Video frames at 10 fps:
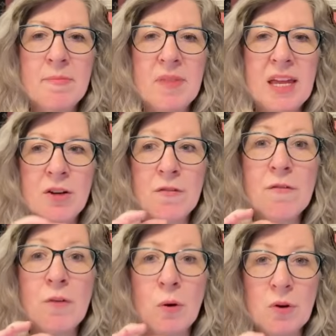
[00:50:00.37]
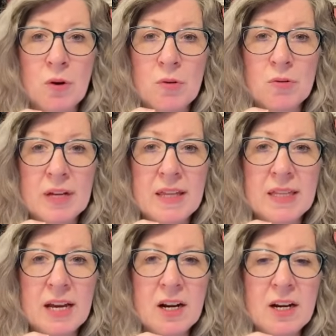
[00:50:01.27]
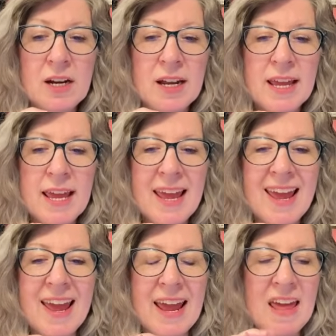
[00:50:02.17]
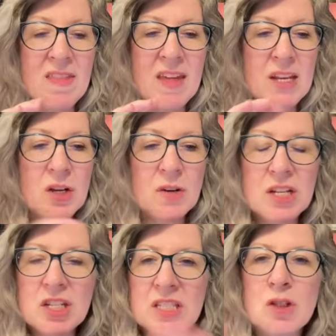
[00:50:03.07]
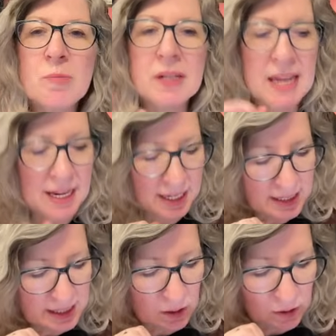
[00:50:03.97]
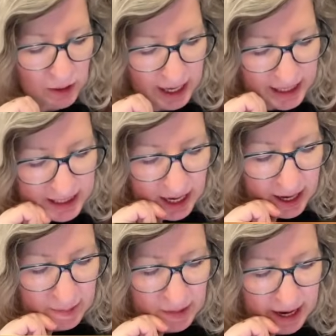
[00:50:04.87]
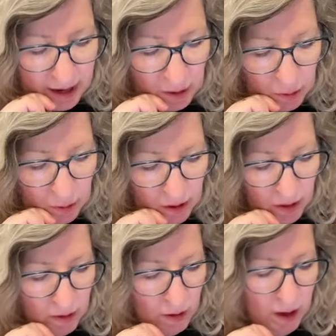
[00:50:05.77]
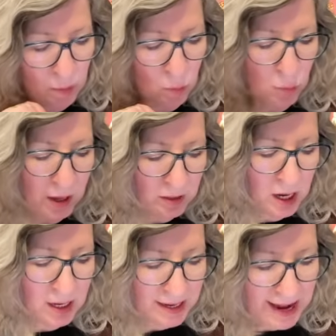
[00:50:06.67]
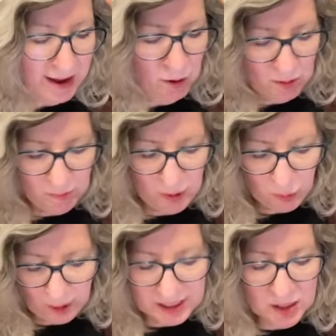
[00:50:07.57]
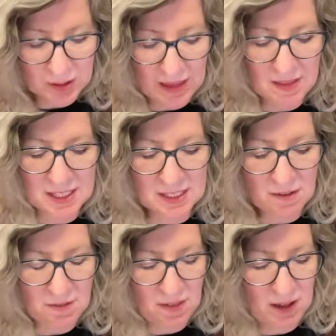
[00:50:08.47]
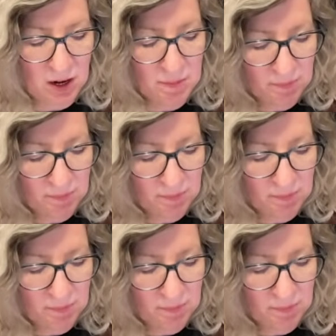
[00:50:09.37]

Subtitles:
and your photo in there. And then you can just duplicate it. So anytime now, well, not now, but once you get this stuff in there